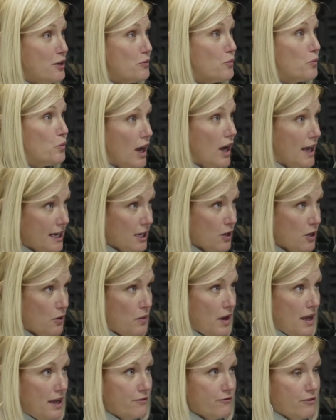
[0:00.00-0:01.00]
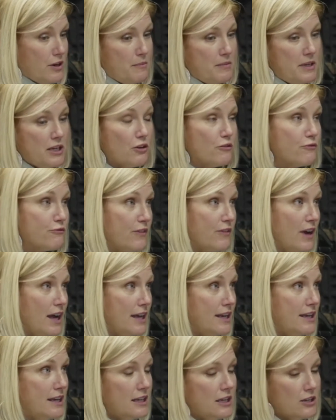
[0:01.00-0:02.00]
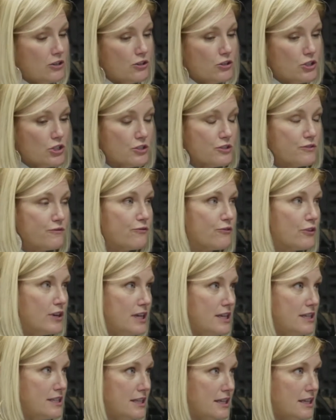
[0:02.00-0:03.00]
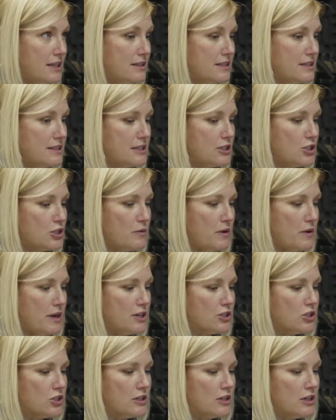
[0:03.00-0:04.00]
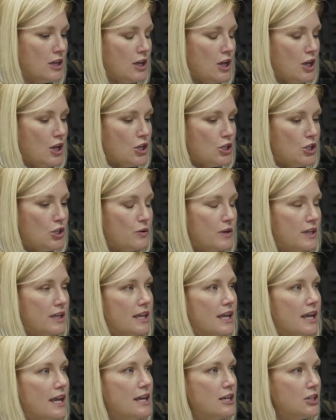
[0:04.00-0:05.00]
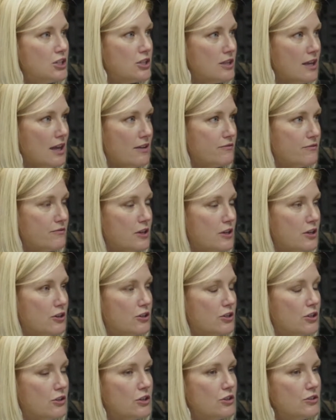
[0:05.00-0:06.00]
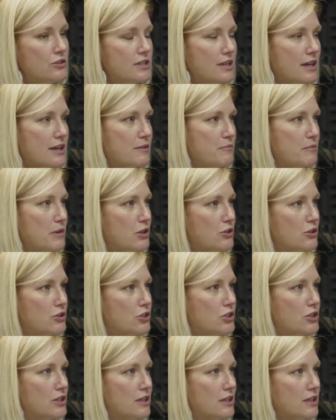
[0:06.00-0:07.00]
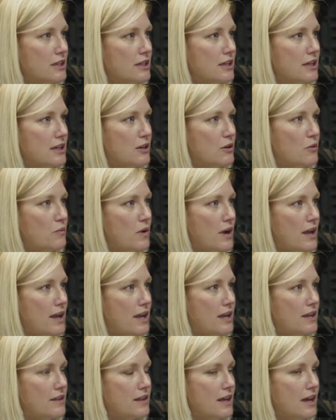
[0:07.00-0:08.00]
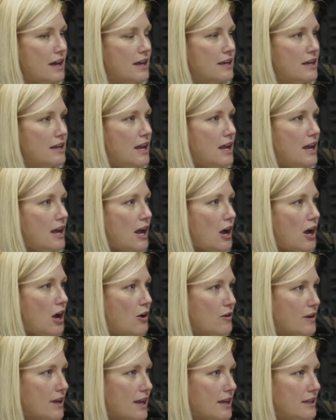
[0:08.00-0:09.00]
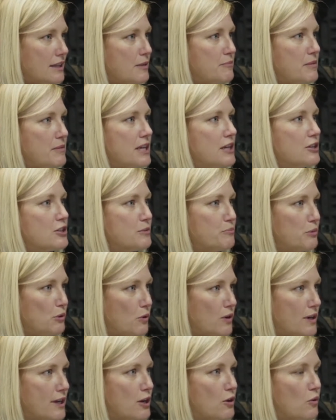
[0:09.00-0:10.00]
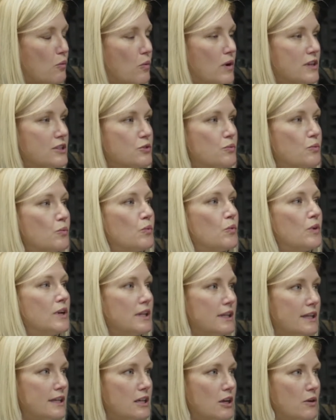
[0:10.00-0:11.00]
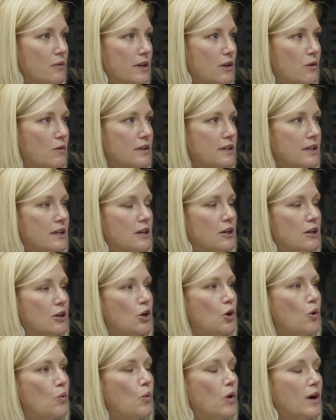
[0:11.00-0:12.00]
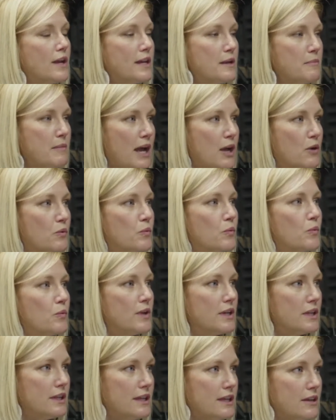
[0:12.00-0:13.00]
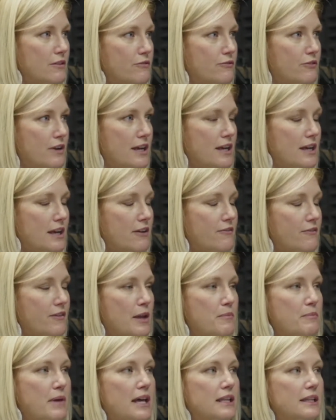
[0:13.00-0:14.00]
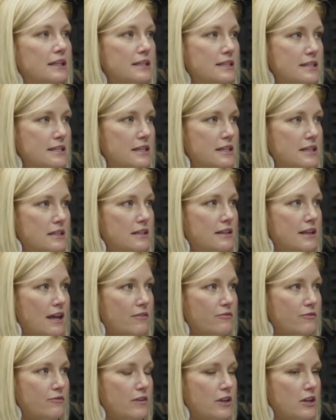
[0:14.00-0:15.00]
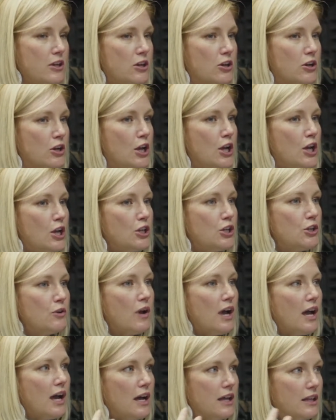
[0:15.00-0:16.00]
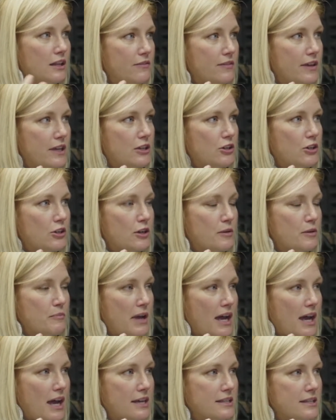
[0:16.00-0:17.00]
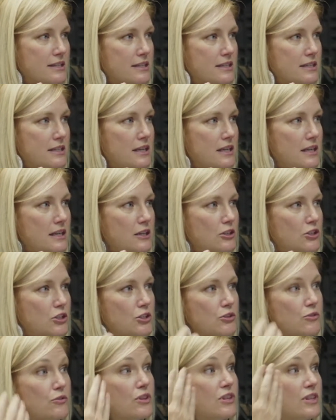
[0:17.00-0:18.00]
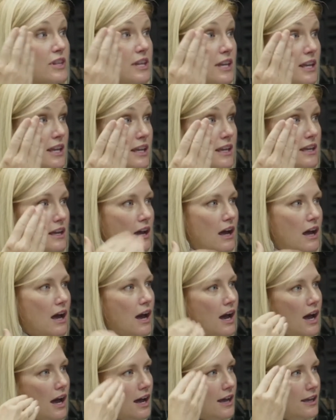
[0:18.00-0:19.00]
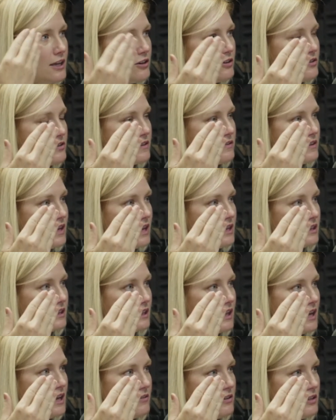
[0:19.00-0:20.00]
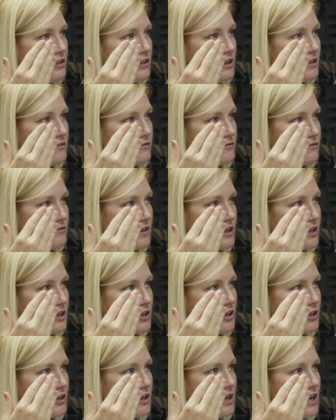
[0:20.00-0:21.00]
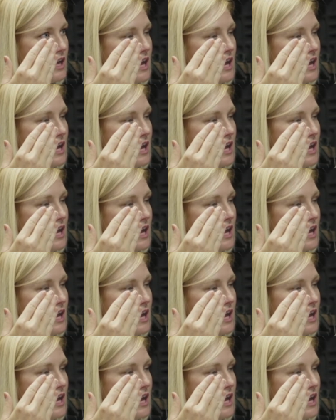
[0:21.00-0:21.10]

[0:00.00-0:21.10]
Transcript: Running away from it or fighting it or just freezing in the situation. You engage that fear, you use that emotion in a way that, okay, let me explore here. What's really going on here? What am I really afraid of? And by listening to that fear, you elevate your capacity to think higher than that level of fear.